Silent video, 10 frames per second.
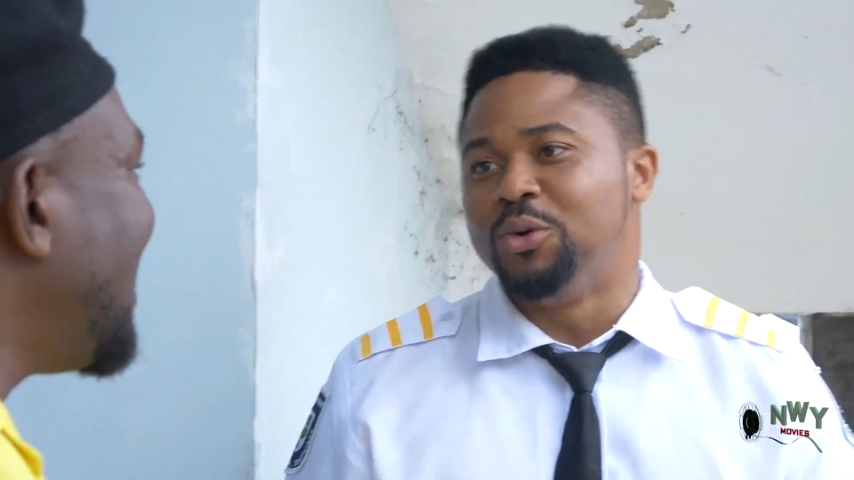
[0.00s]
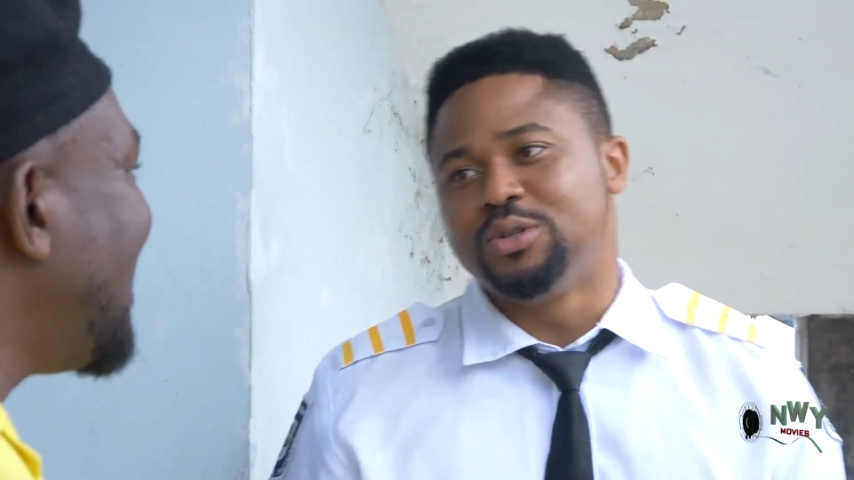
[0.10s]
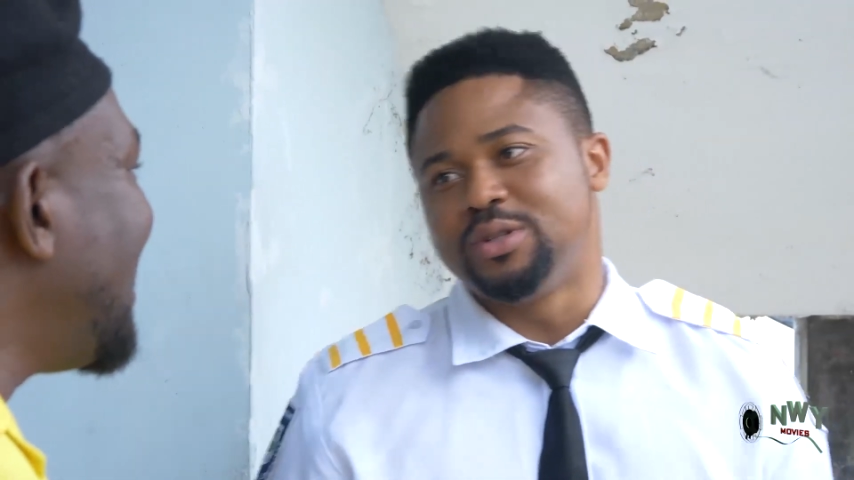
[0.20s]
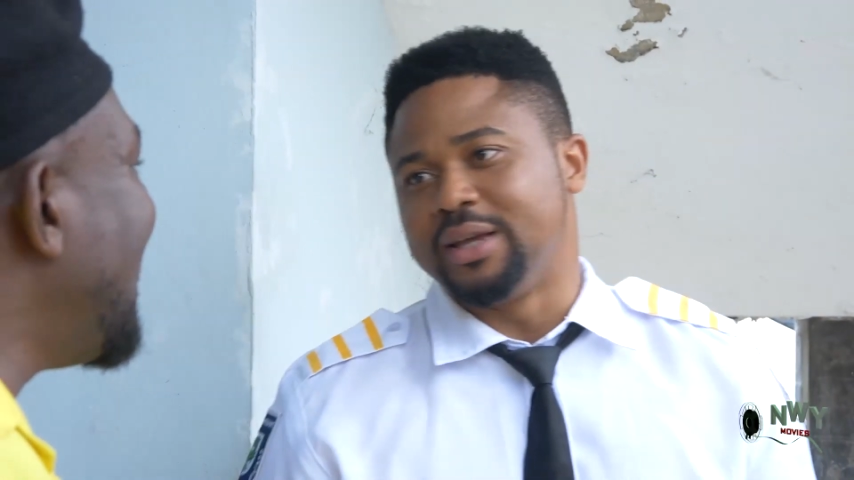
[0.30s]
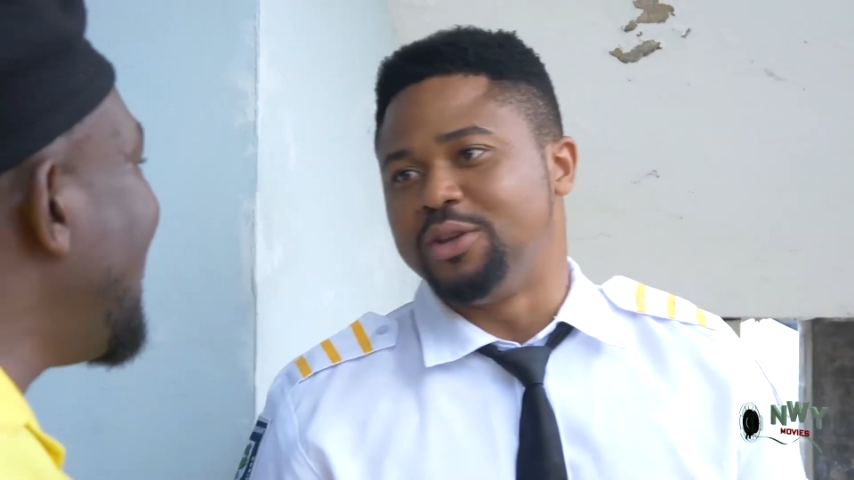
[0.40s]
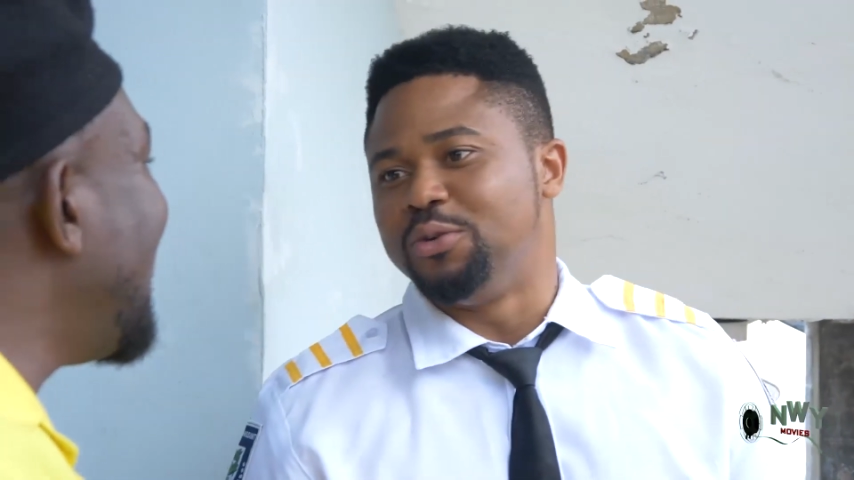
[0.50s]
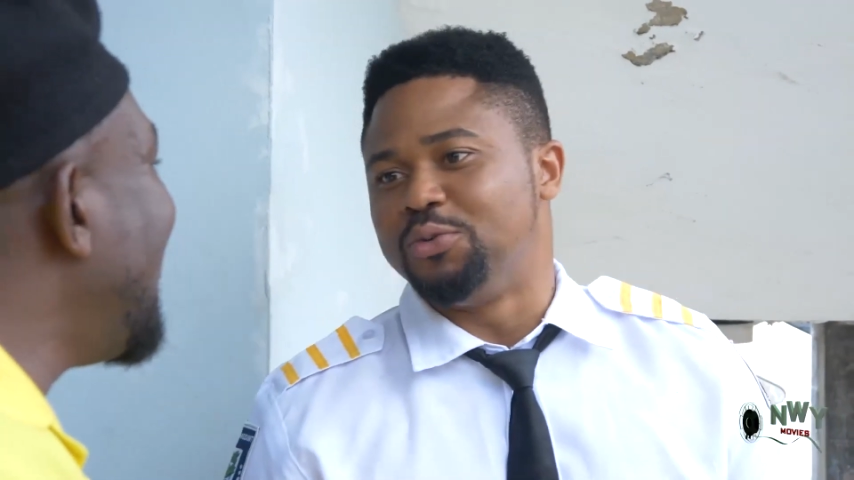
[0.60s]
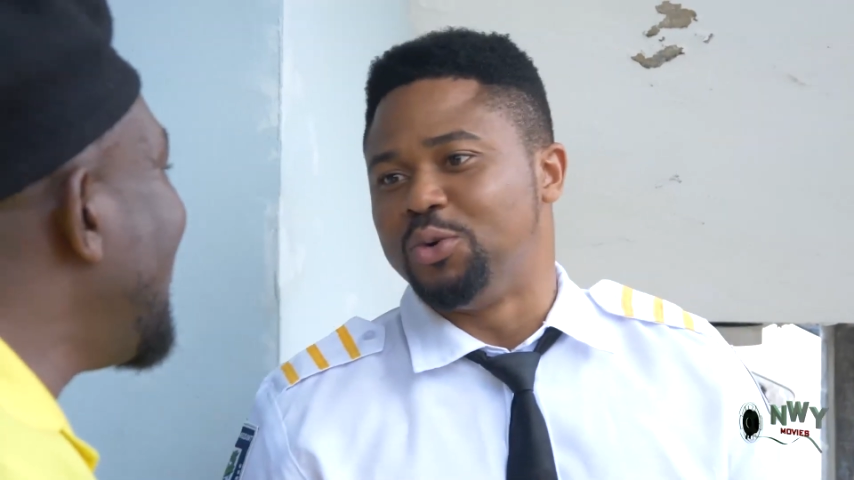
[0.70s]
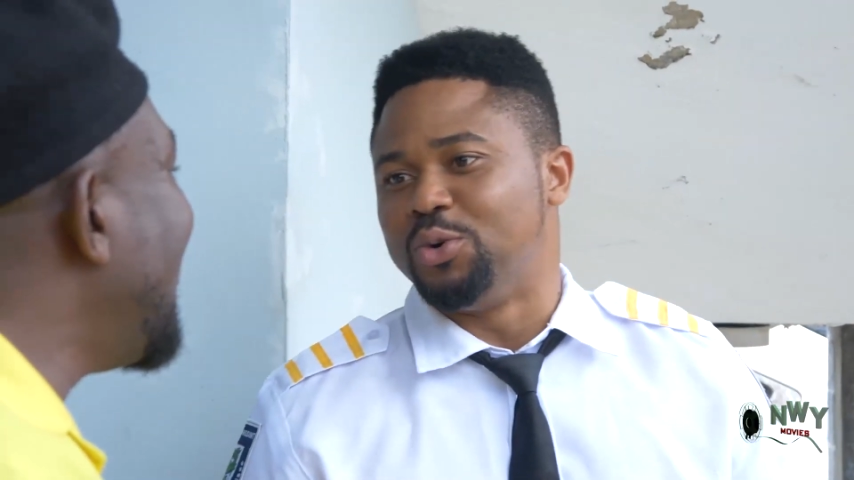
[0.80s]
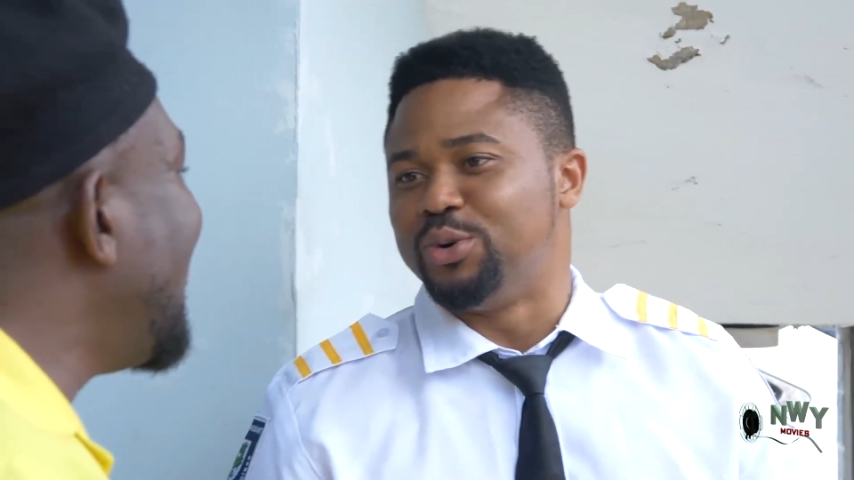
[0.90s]
I want to thank you
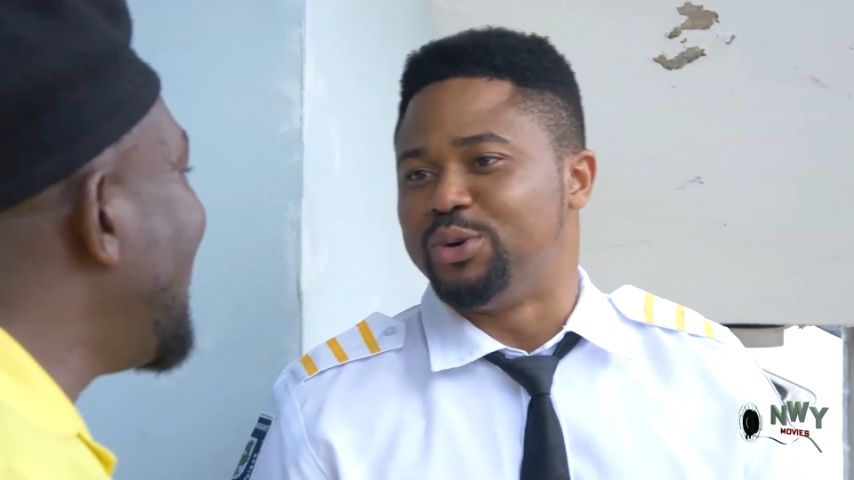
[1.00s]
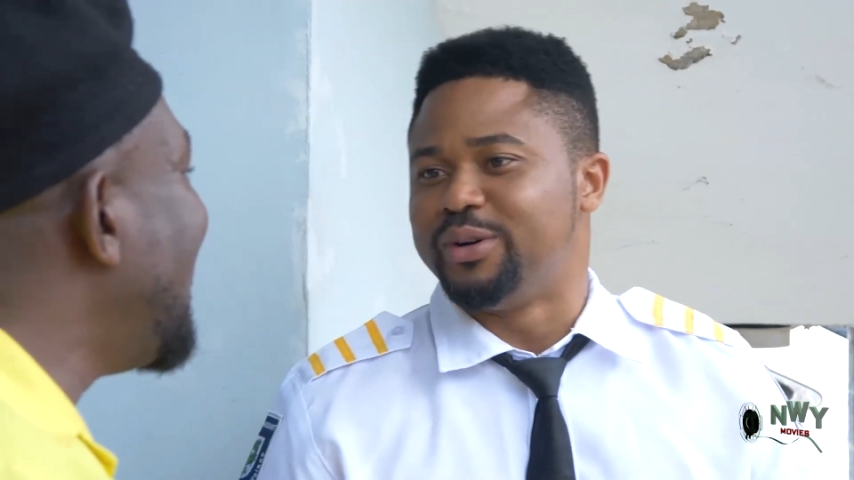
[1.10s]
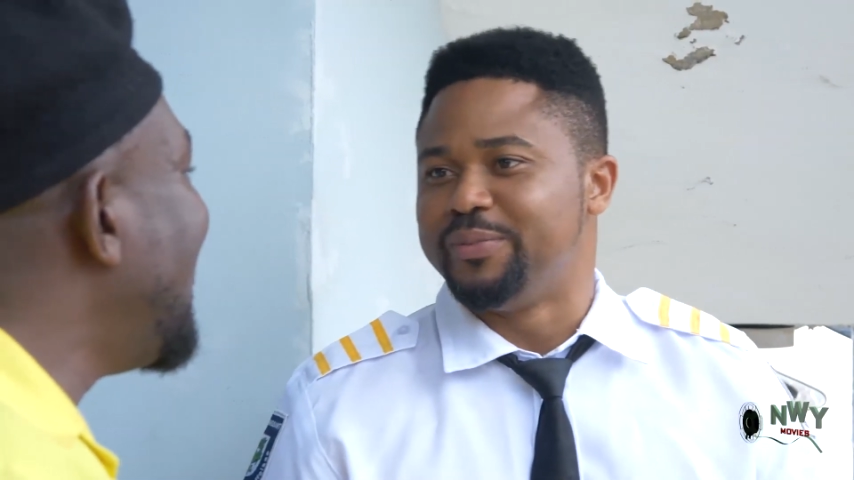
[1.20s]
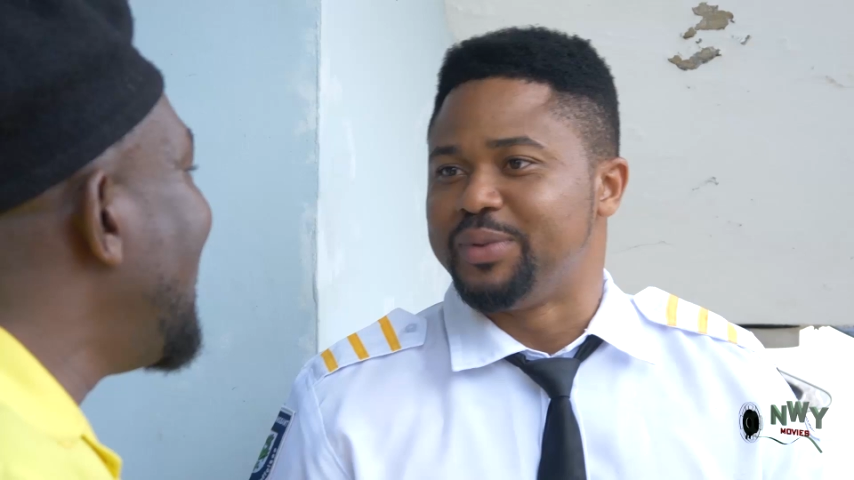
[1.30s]
for